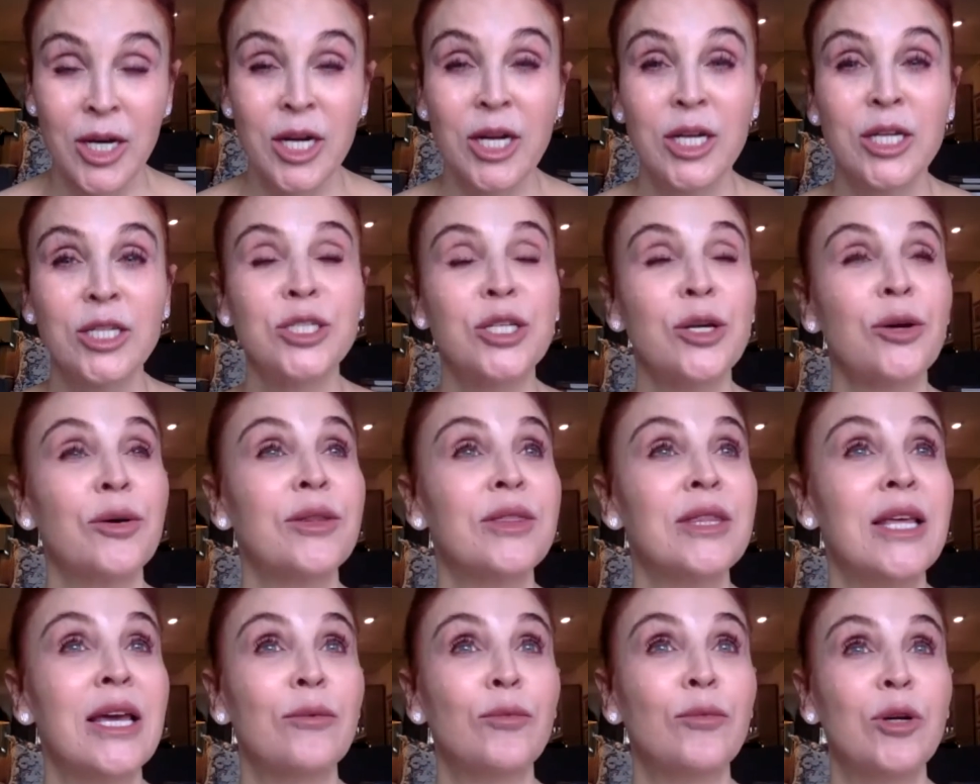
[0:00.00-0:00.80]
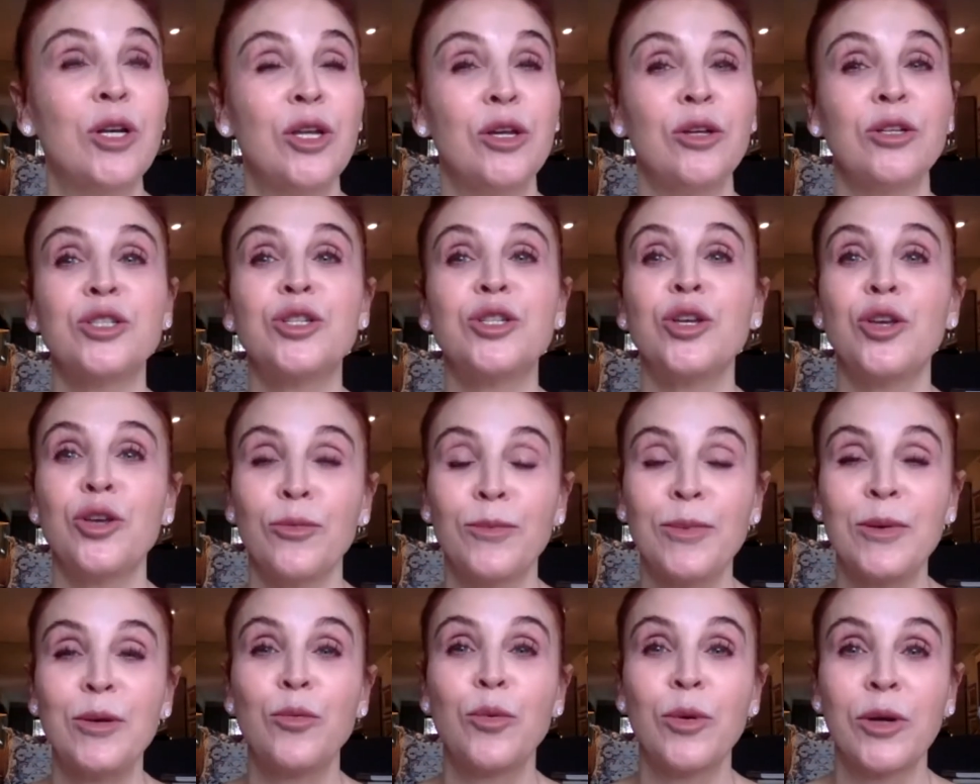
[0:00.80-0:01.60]
So, and then when you, so you'll
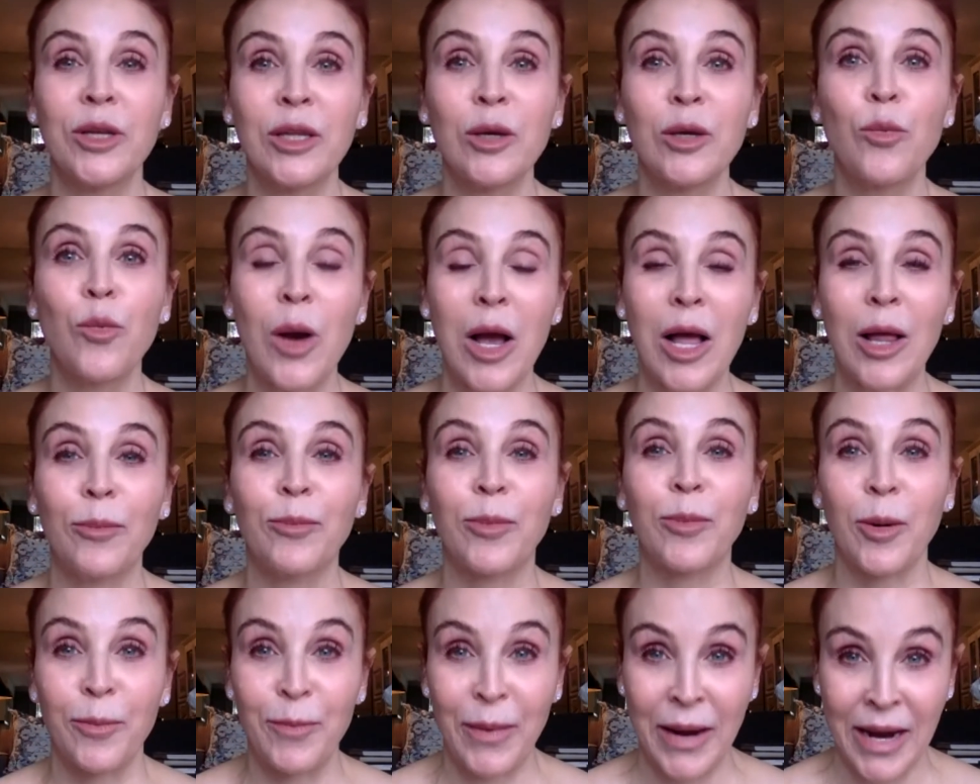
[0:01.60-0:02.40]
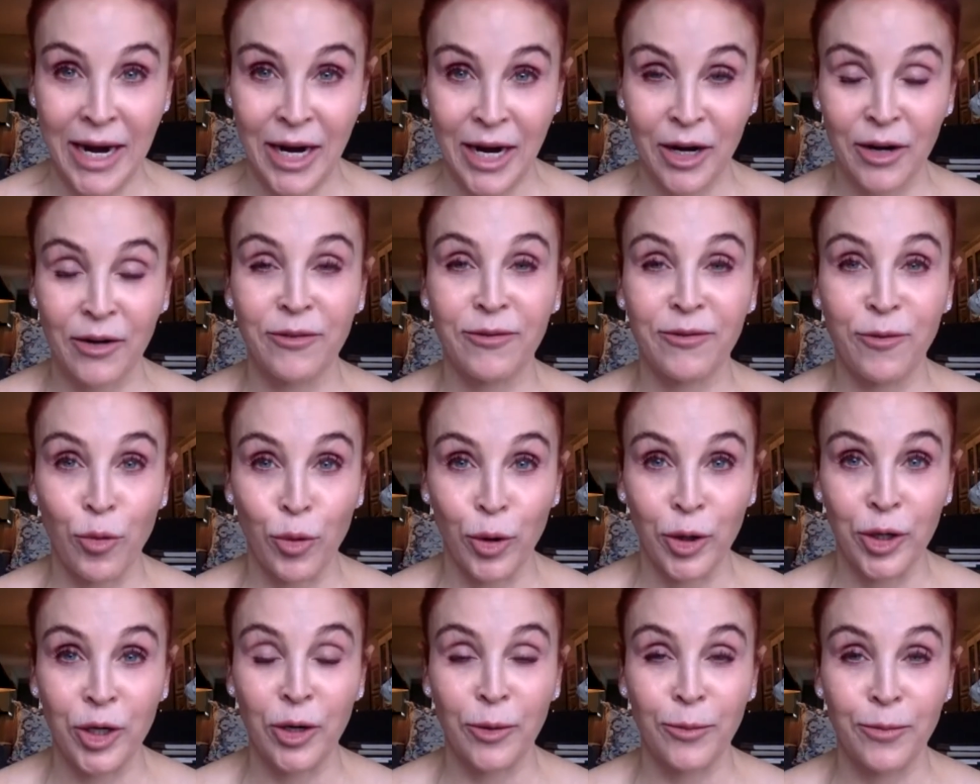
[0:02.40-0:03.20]
be really well prepared for
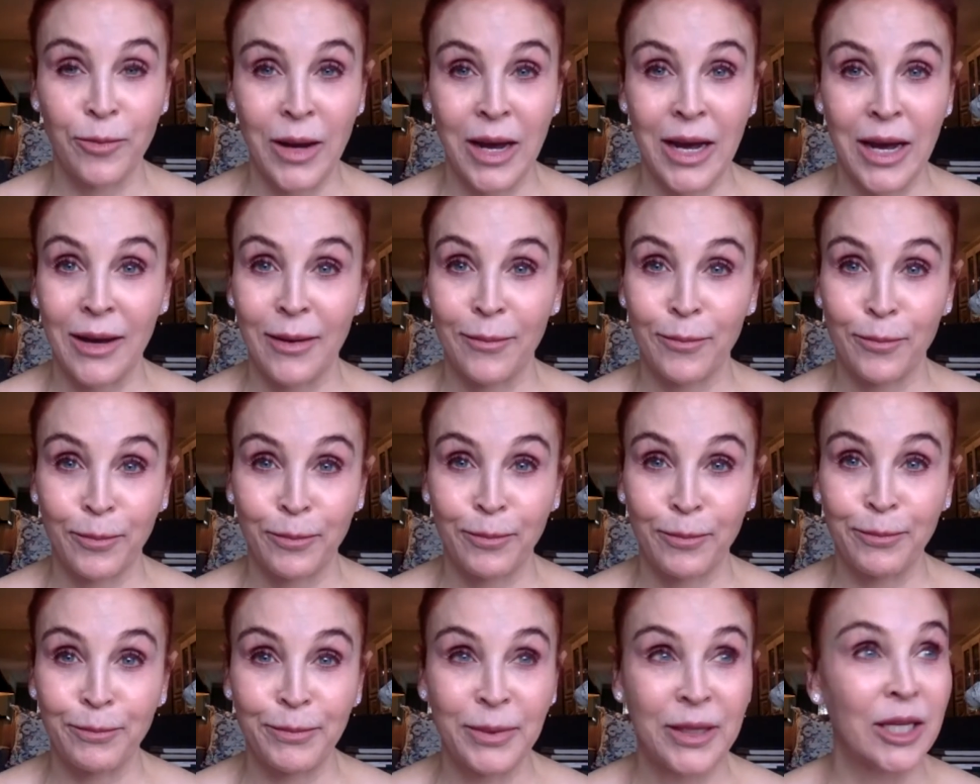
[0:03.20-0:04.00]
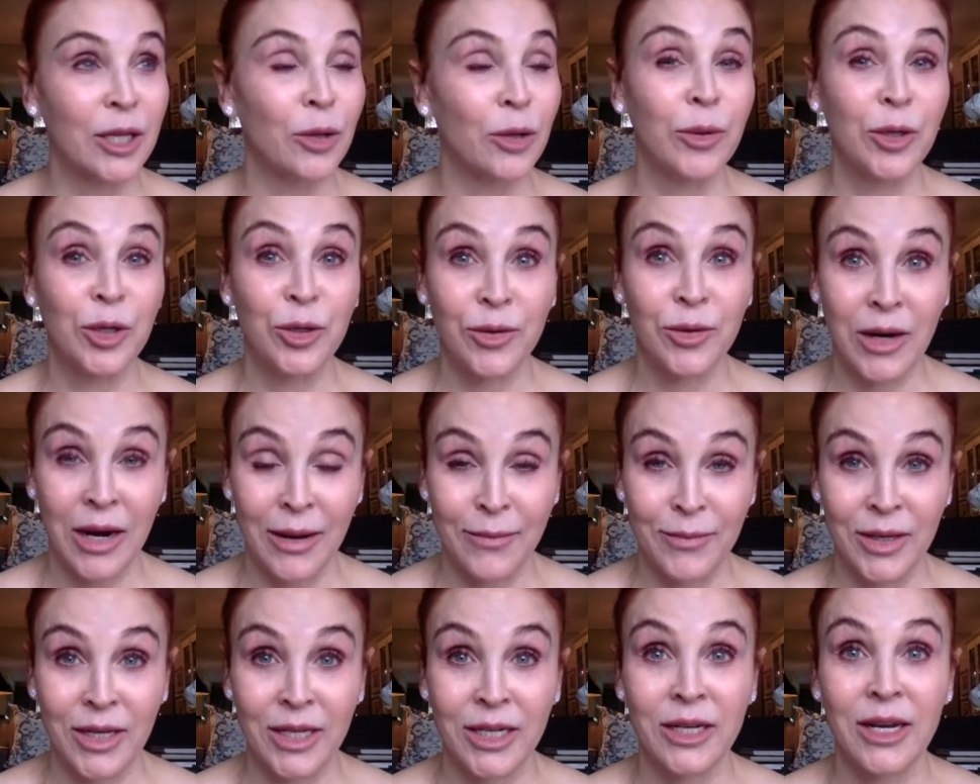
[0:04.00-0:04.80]
your peel when you come
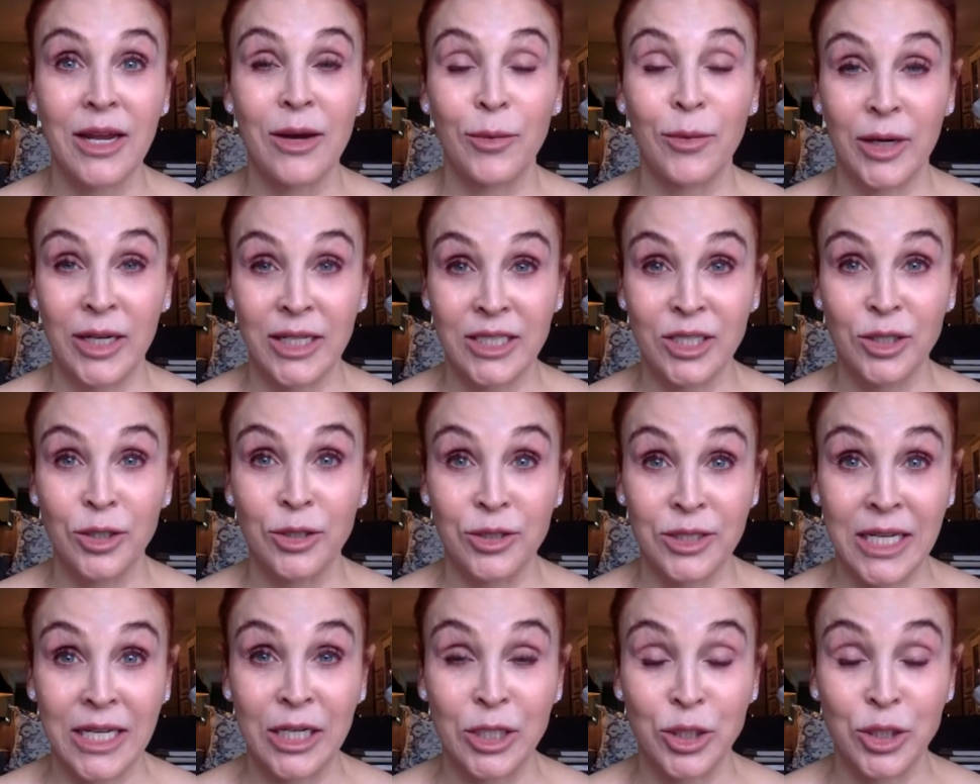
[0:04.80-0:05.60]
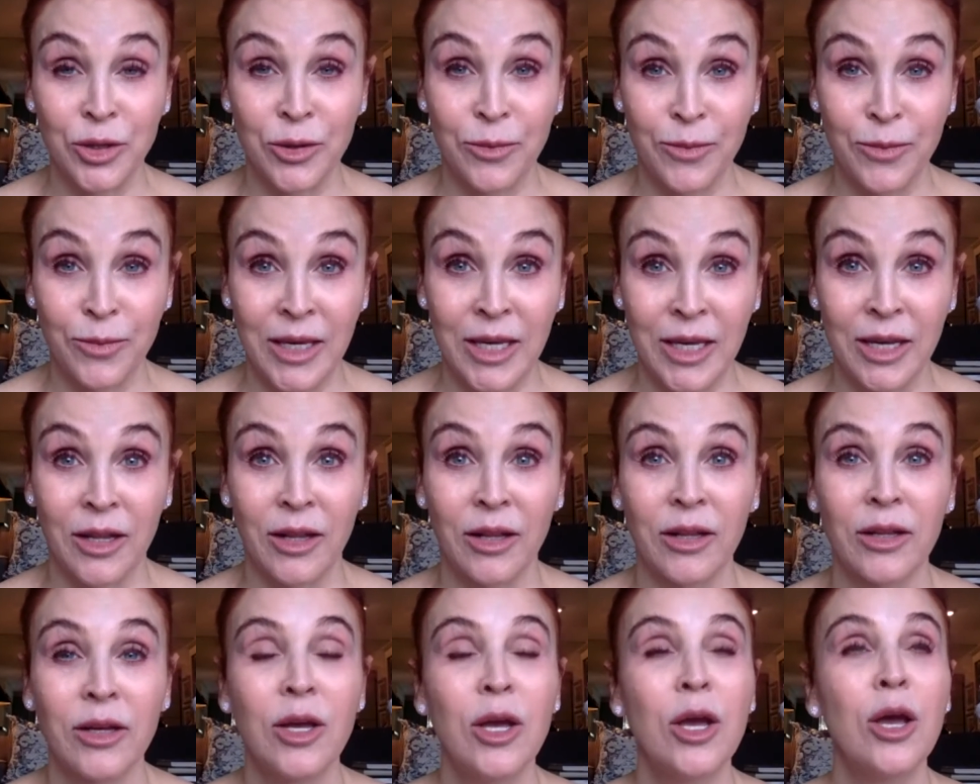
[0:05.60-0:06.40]
in, when it's, you schedule the peel.